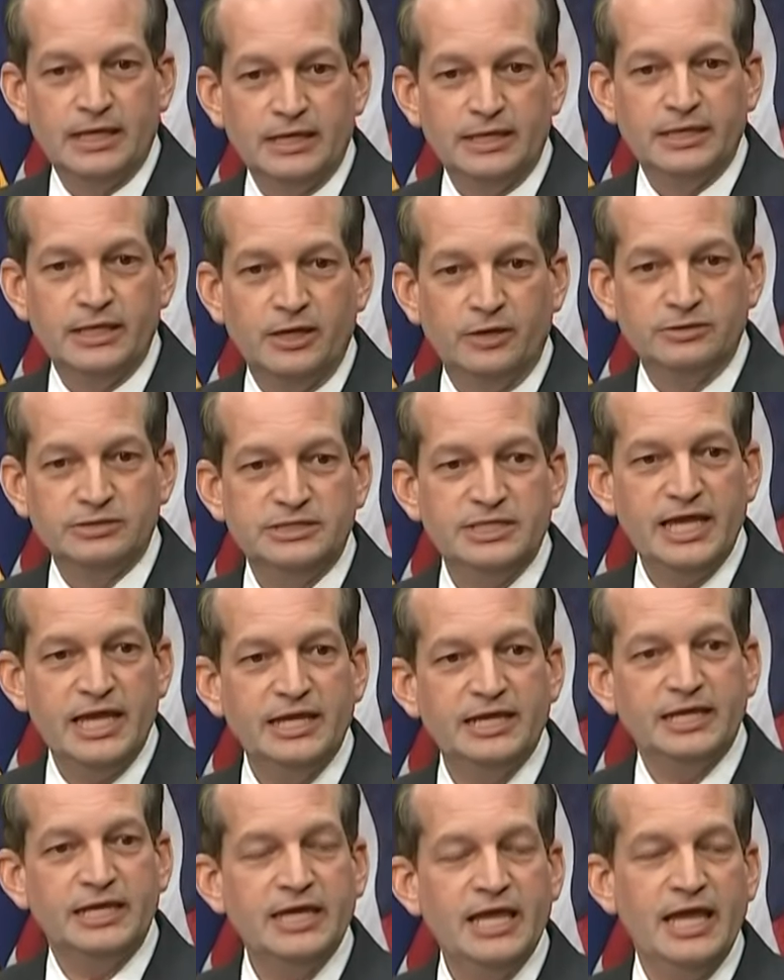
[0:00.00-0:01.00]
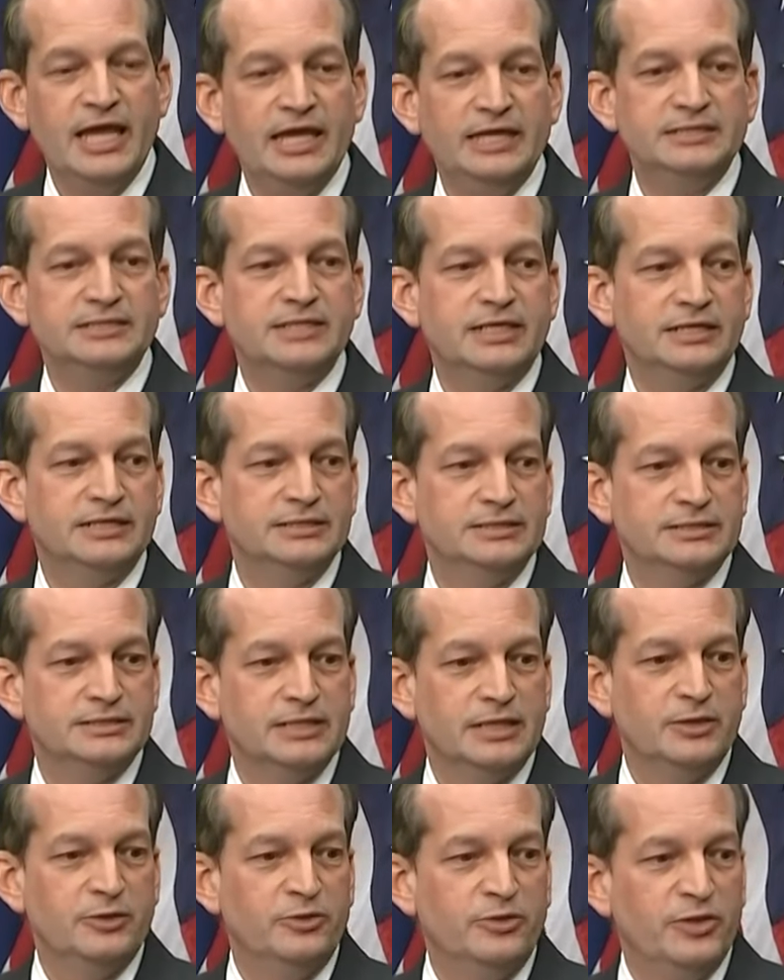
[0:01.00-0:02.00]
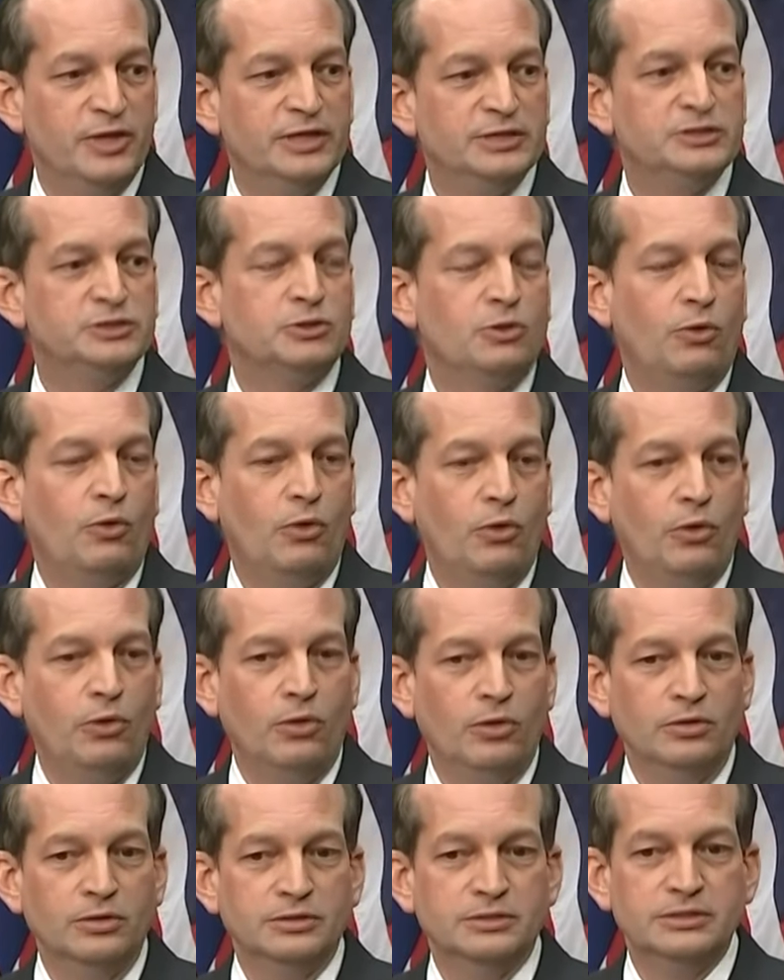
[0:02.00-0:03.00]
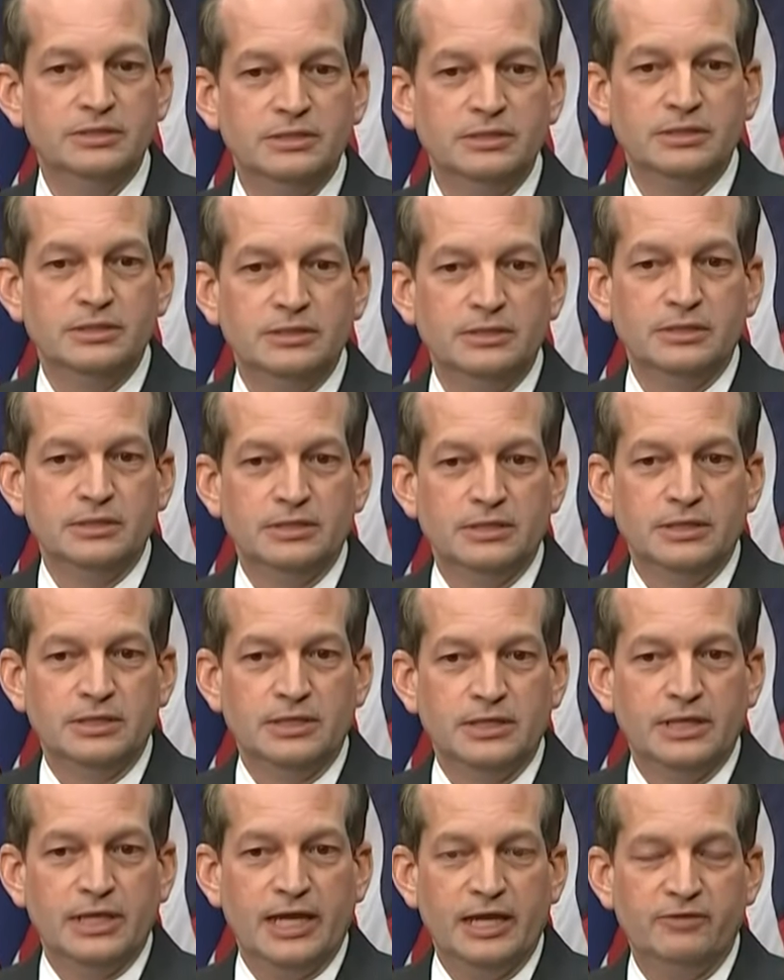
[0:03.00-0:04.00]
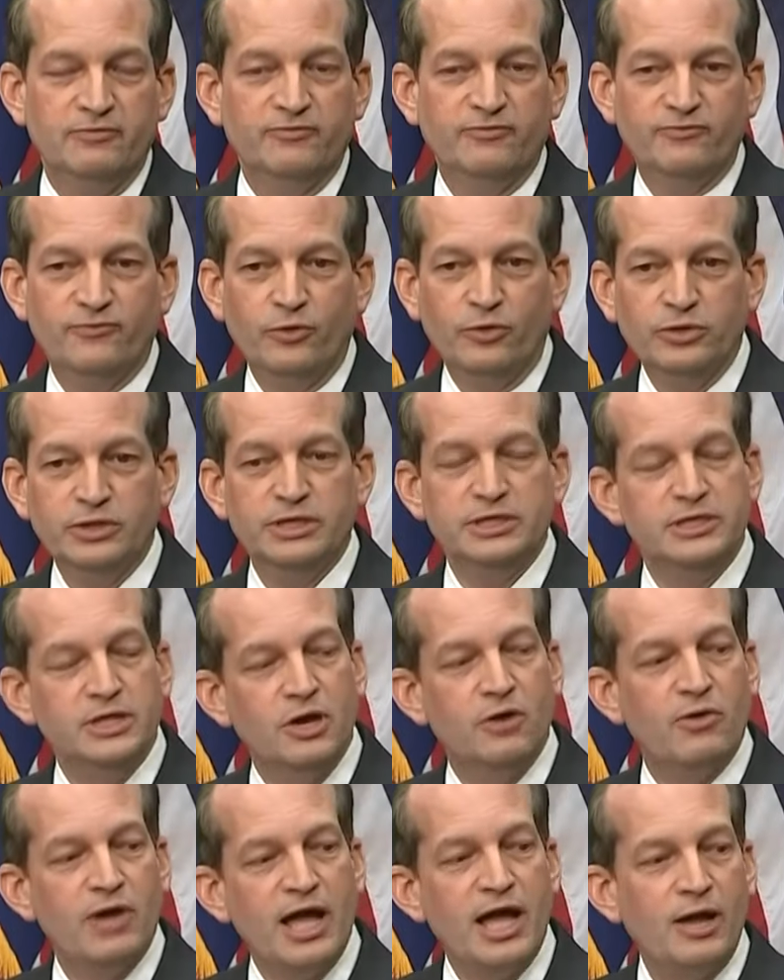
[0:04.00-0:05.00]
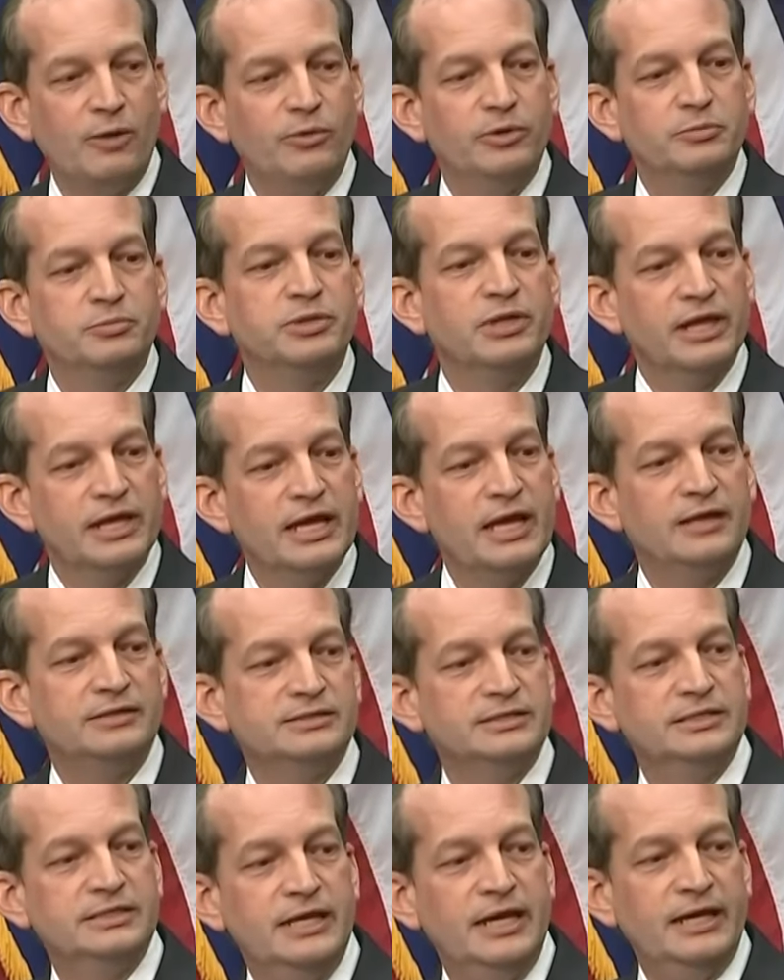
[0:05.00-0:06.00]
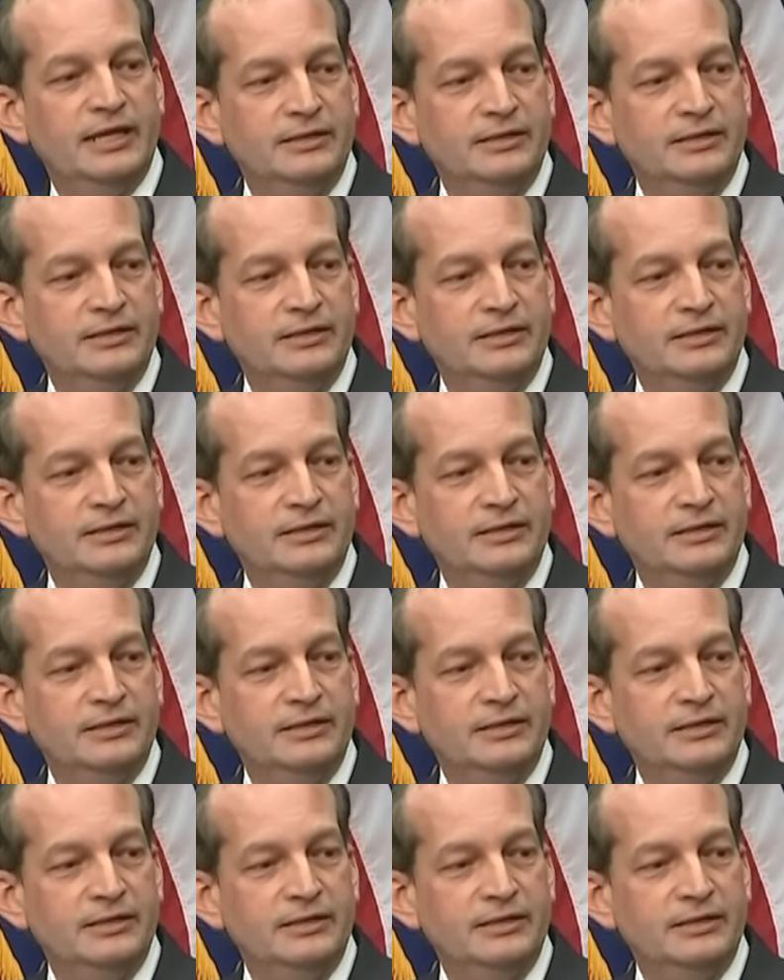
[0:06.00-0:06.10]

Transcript: you know, take a case that is this old and fully know how it would play out today.